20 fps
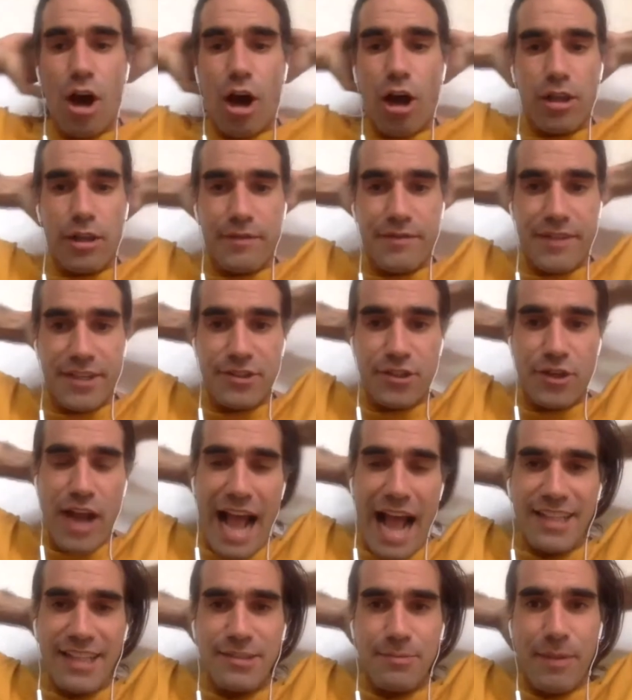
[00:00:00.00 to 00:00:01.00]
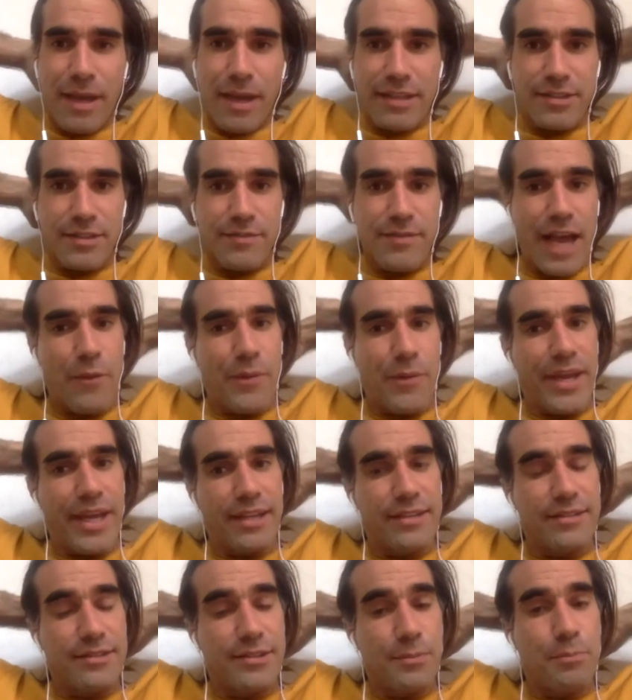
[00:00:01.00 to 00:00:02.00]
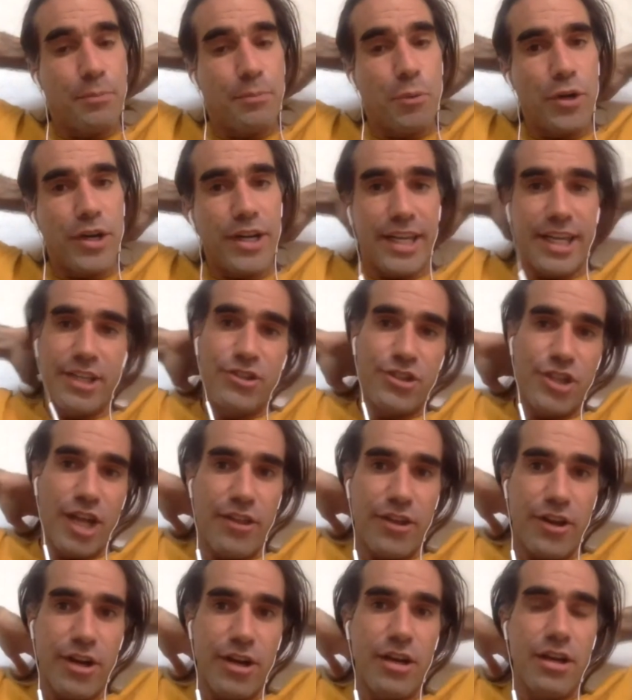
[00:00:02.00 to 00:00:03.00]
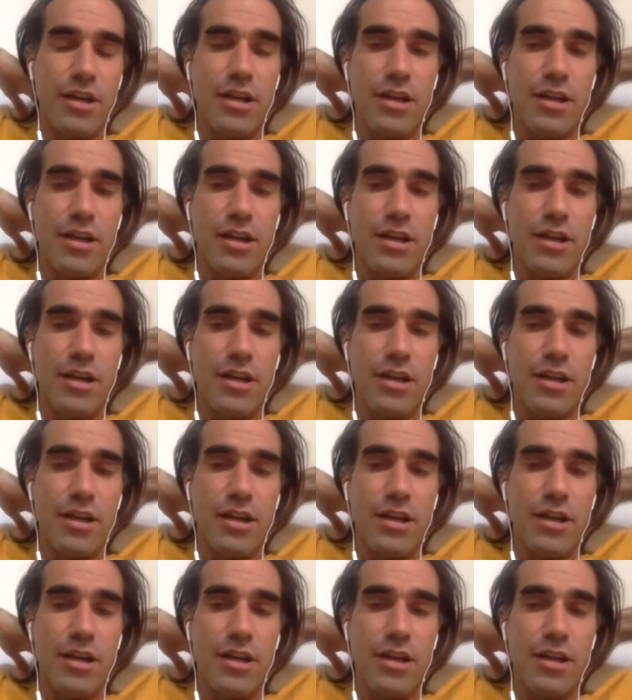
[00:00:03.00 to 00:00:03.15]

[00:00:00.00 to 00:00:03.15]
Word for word: All of these are aspects of how we can support each other.